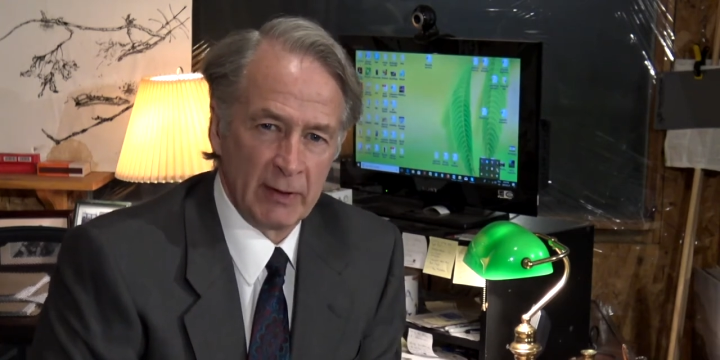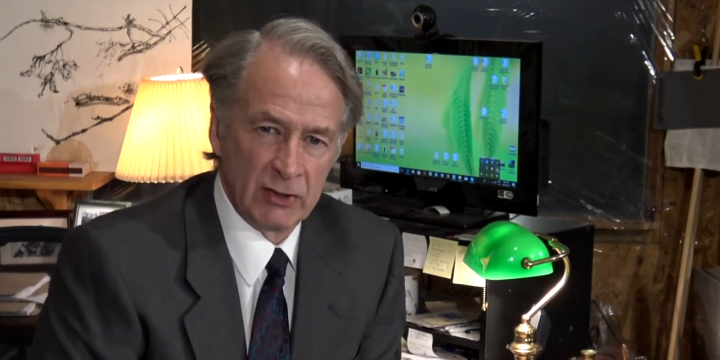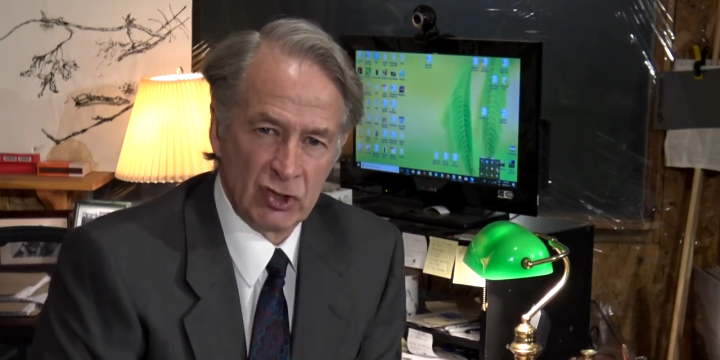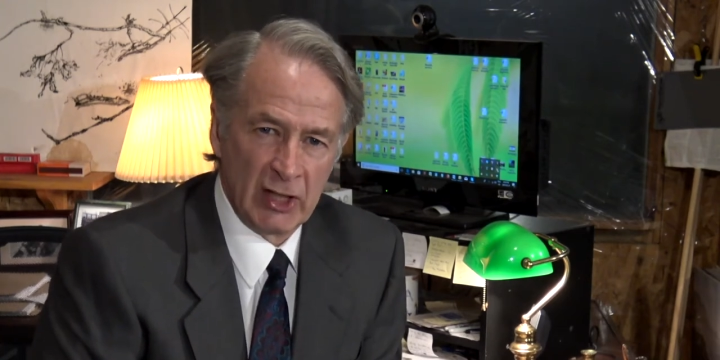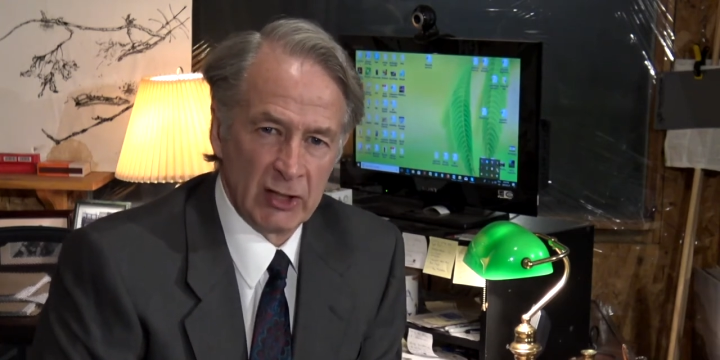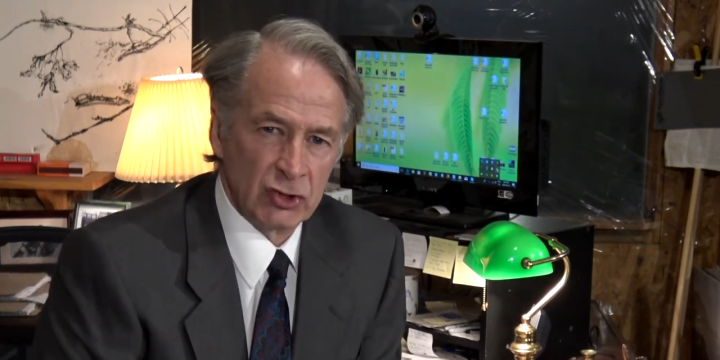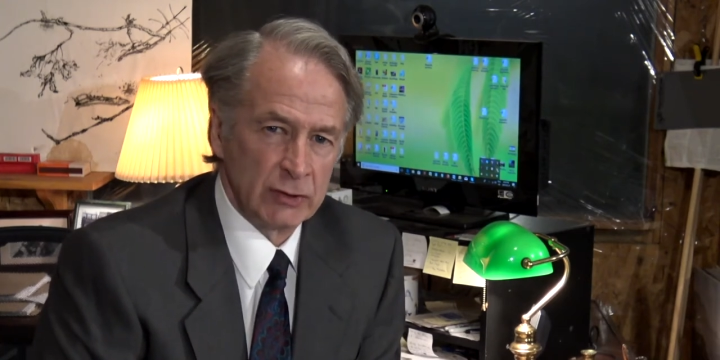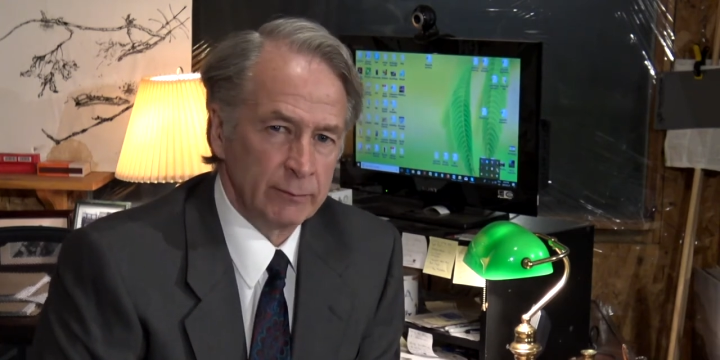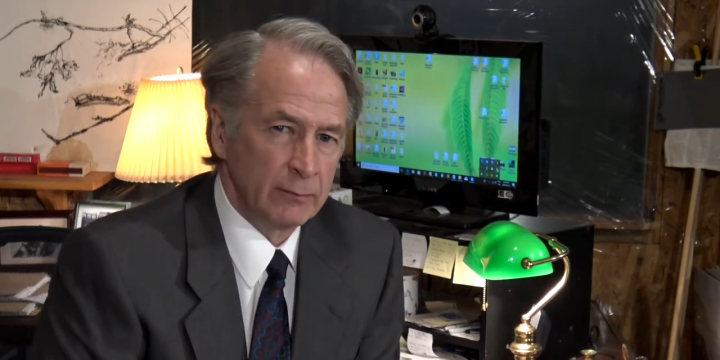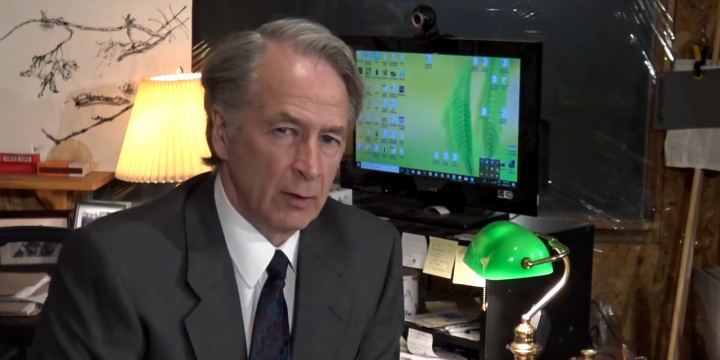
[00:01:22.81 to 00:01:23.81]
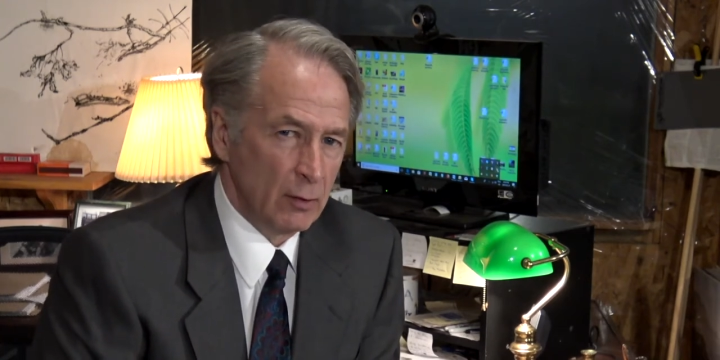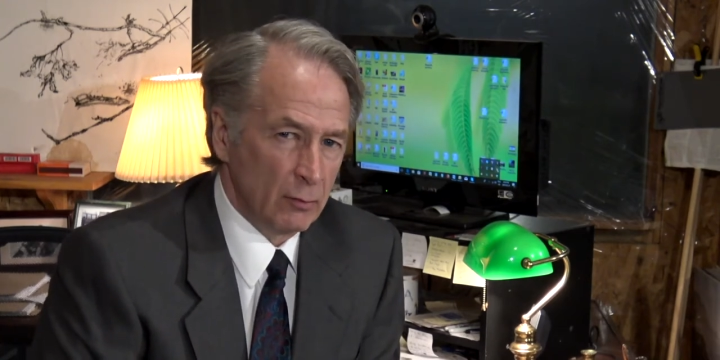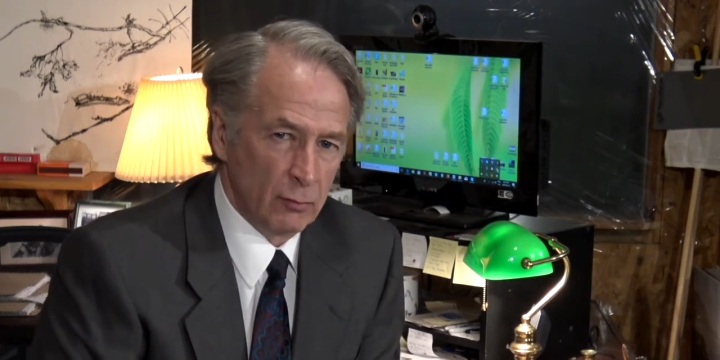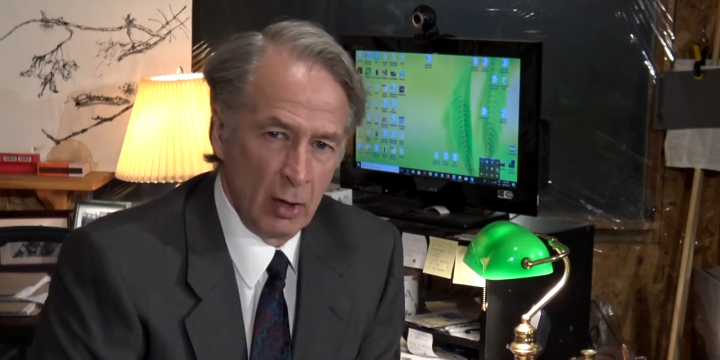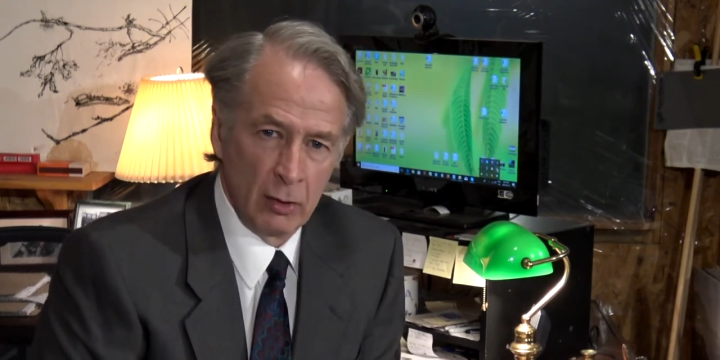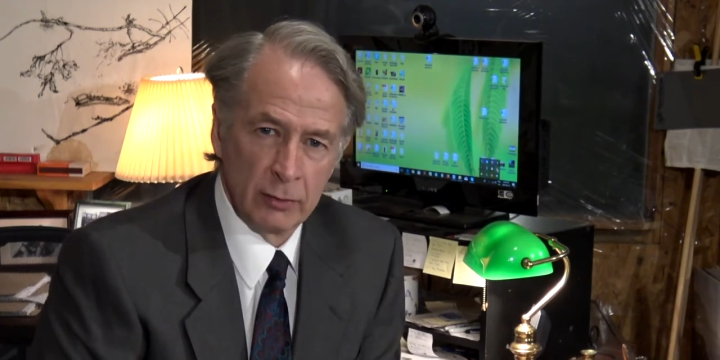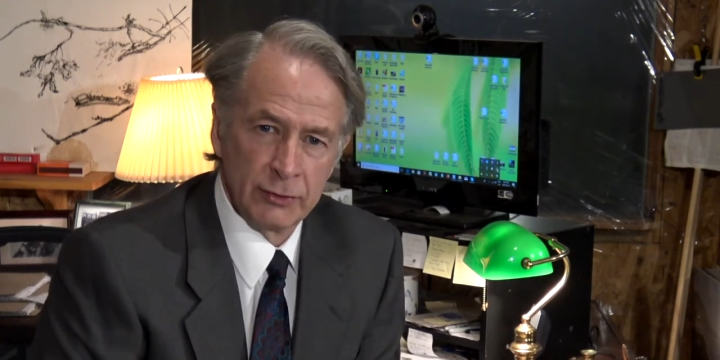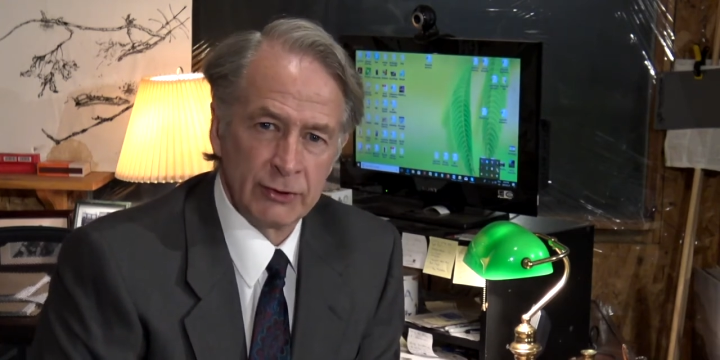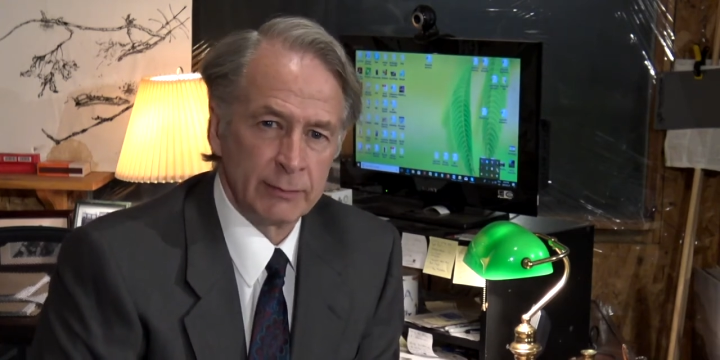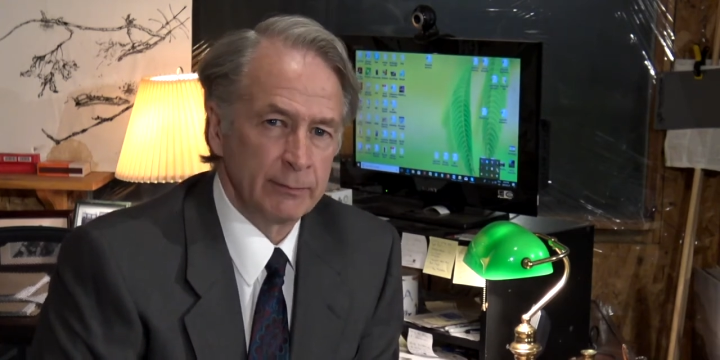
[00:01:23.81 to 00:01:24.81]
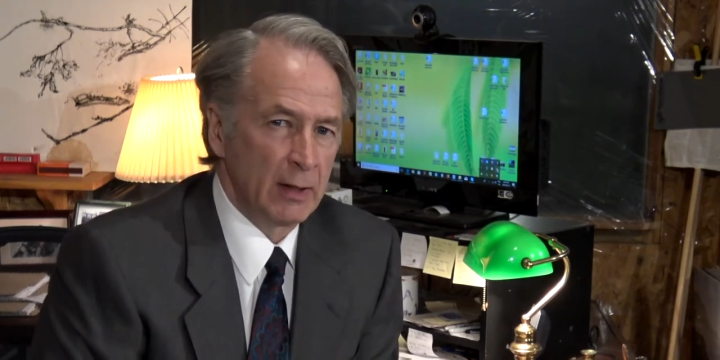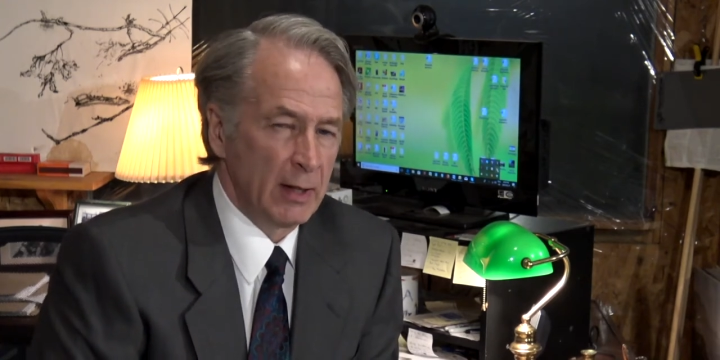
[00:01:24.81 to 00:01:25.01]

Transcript: education, roads,